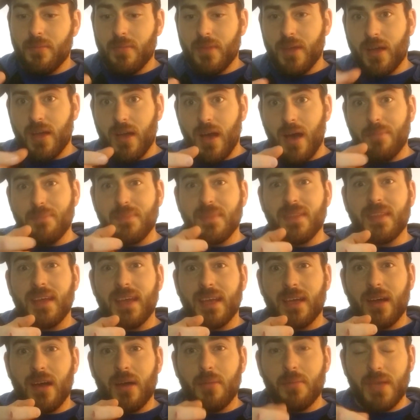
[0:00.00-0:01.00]
the cup that
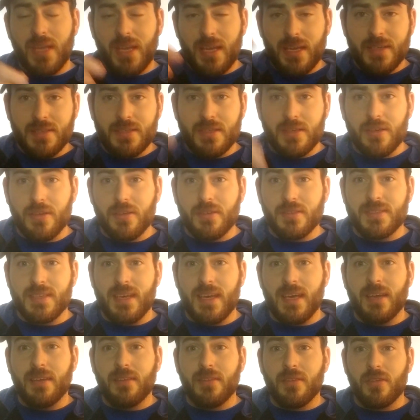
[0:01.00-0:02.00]
they come in into your
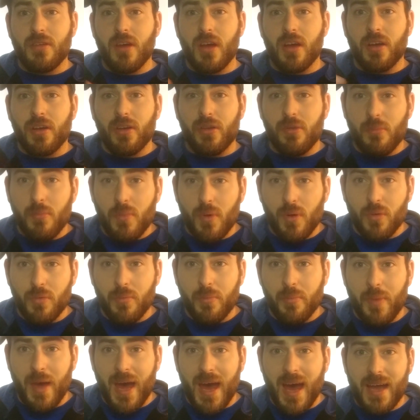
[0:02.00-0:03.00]
tank, they're not going to
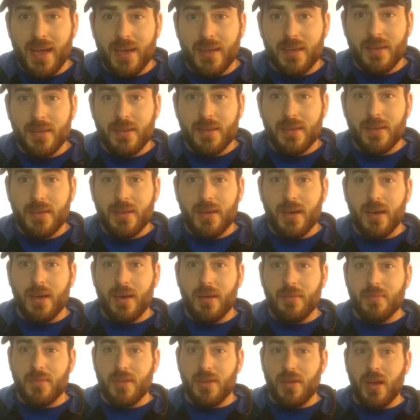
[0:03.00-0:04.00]
molt back.
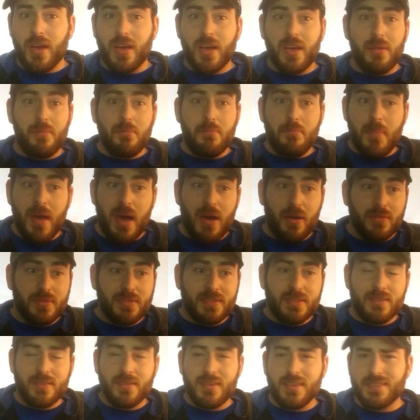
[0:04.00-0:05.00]
They're not going to
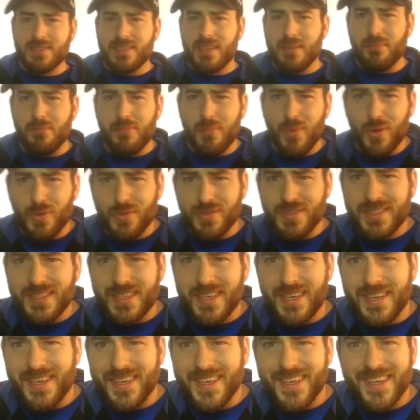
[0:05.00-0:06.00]
melt. I said molt.
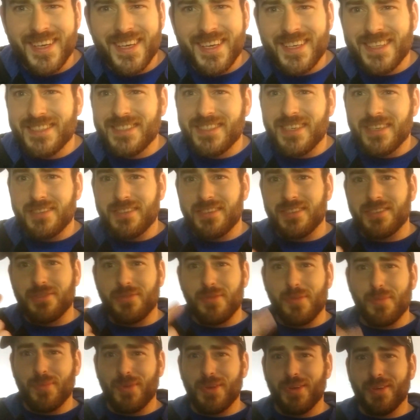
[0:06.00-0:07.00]
Such a
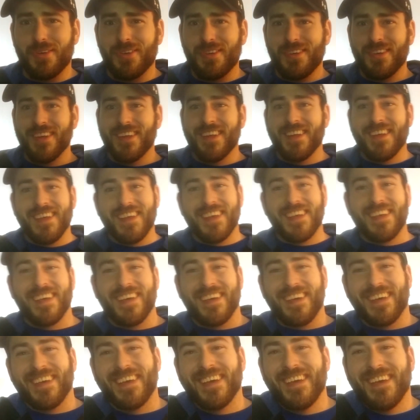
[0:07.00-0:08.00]
shrimp nerd.
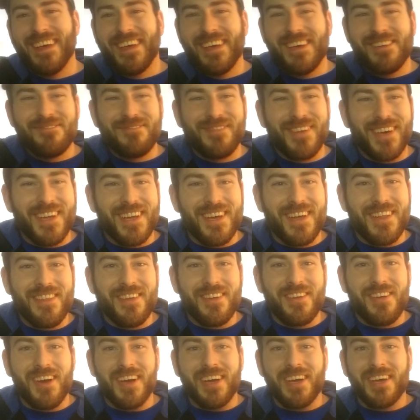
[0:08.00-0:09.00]
But
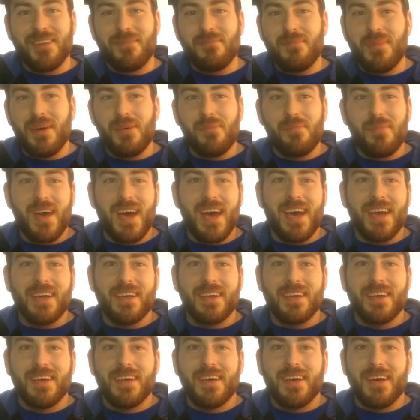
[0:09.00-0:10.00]
they're not going to melt
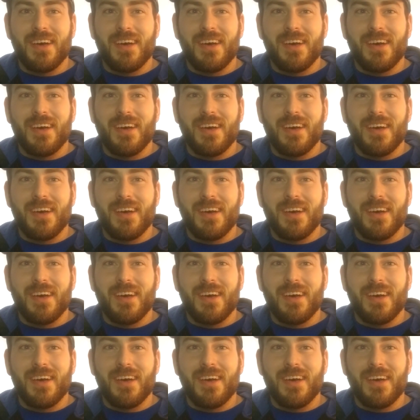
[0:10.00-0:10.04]
back.